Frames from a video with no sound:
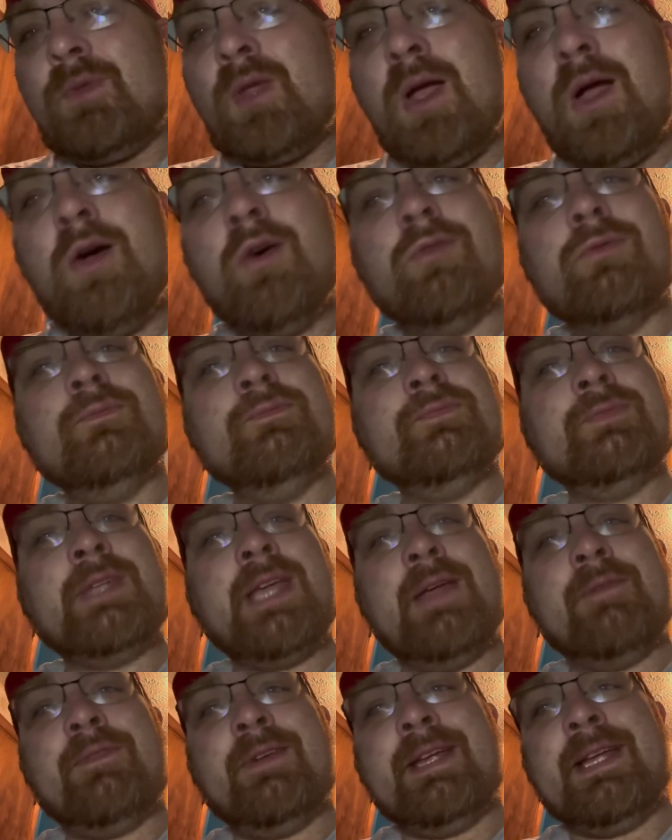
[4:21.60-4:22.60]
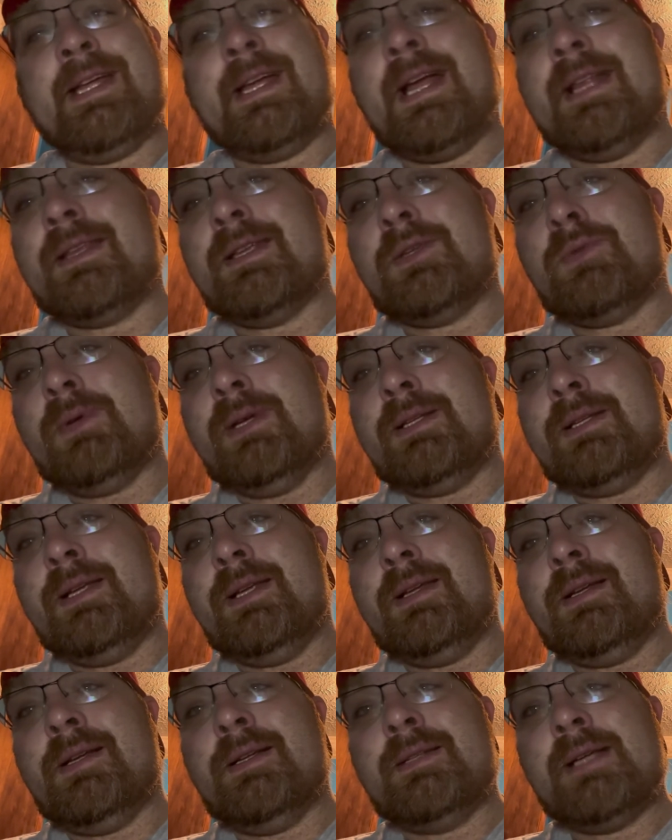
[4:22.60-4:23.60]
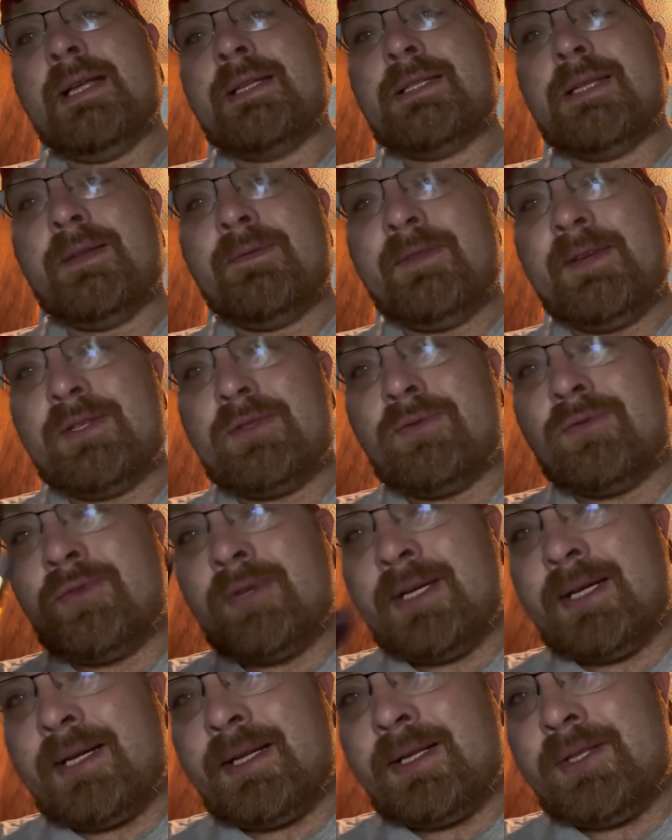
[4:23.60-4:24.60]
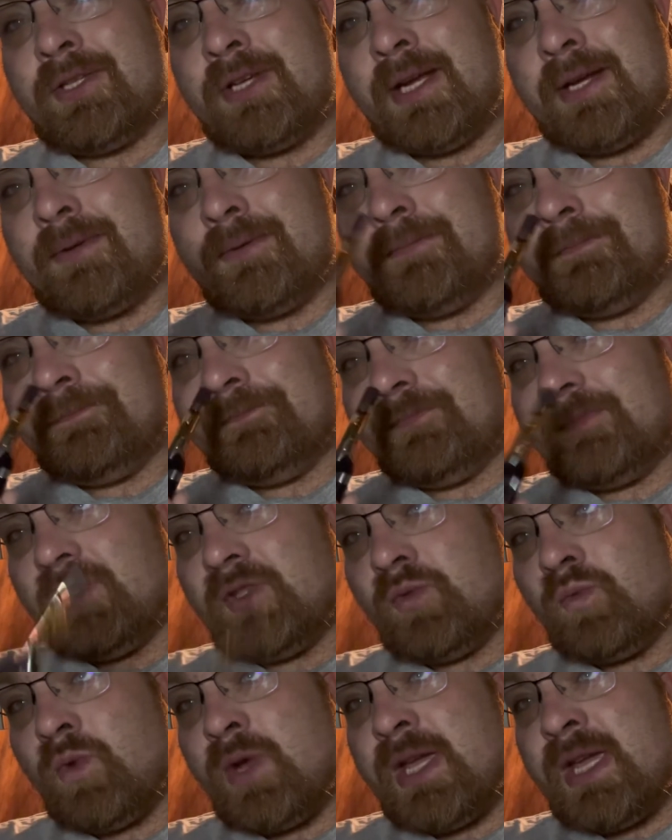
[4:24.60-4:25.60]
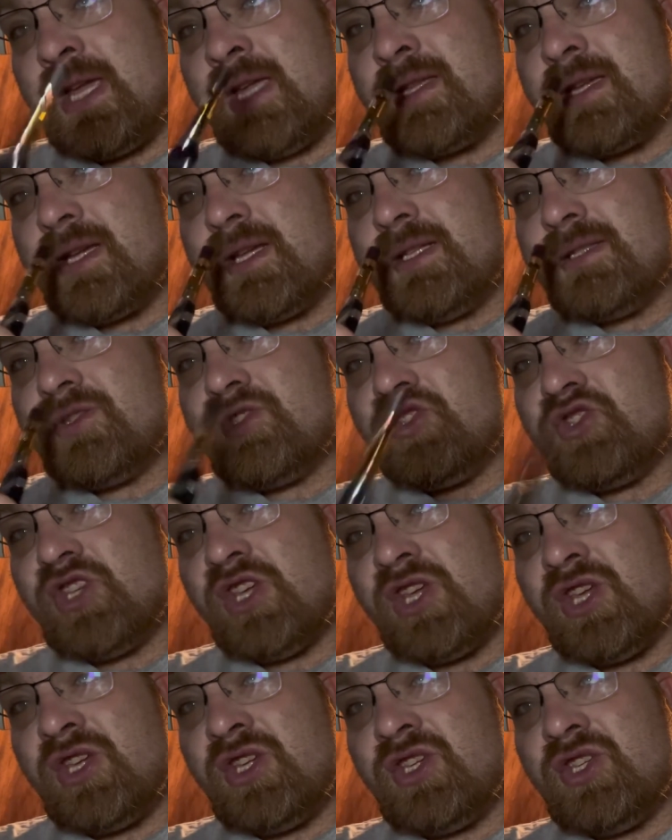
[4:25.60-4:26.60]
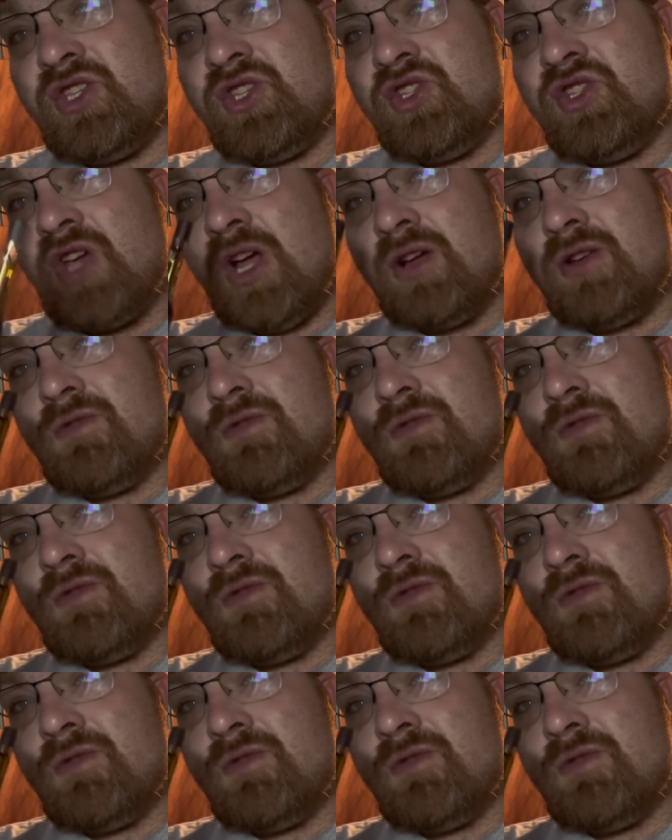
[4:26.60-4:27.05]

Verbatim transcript: Oh, can't forget got the sweet tea because that's the official drink of the channel. Sweet tea.